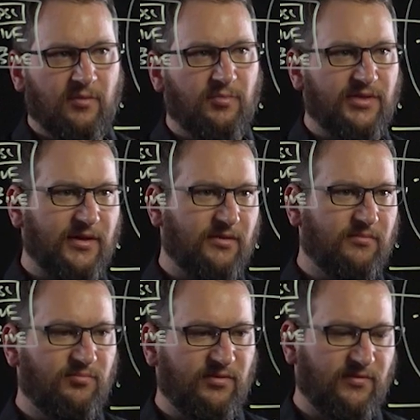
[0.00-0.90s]
but
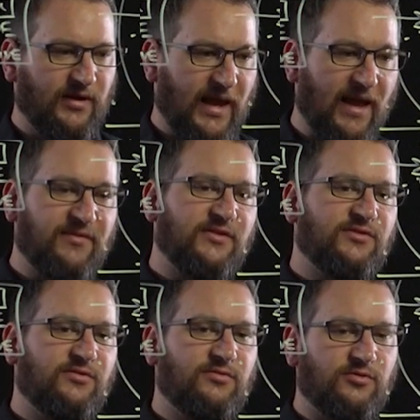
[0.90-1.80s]
then having
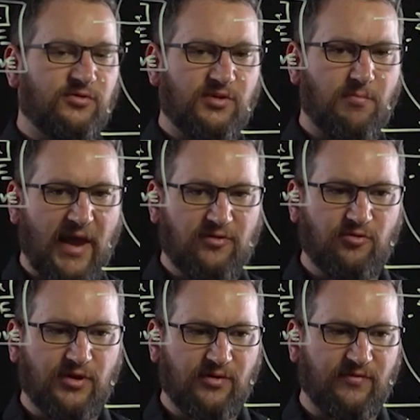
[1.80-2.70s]
to do some
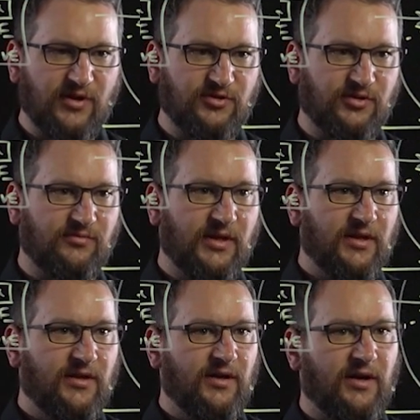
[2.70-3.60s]
manual intervention,
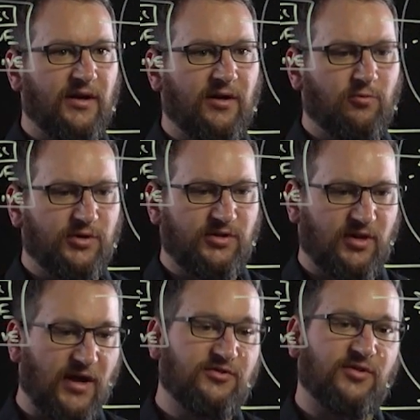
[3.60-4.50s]
uh, which
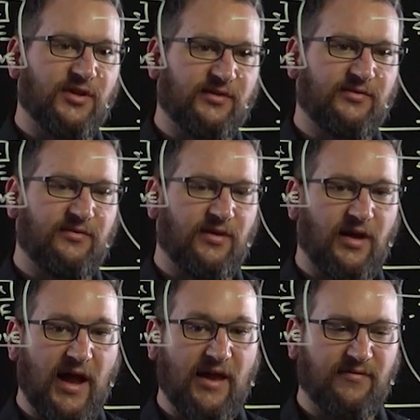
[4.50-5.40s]
contradicts the
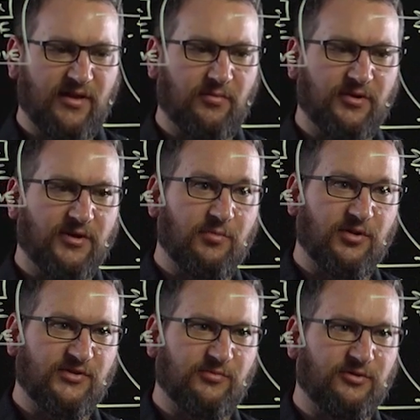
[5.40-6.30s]
high availability
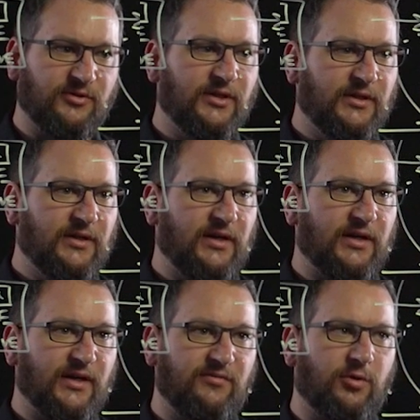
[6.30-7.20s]
principle
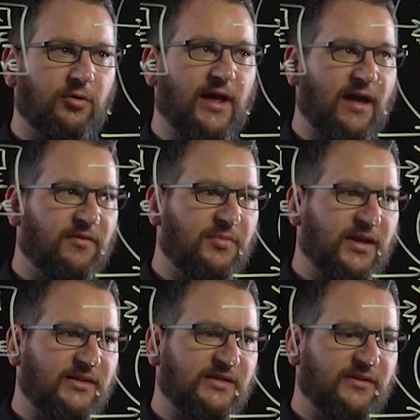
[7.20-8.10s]
uh, if we were to have a
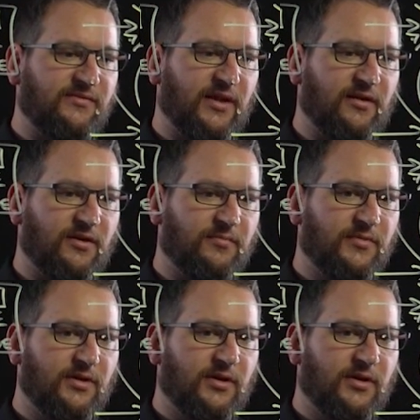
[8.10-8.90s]
PSC failure.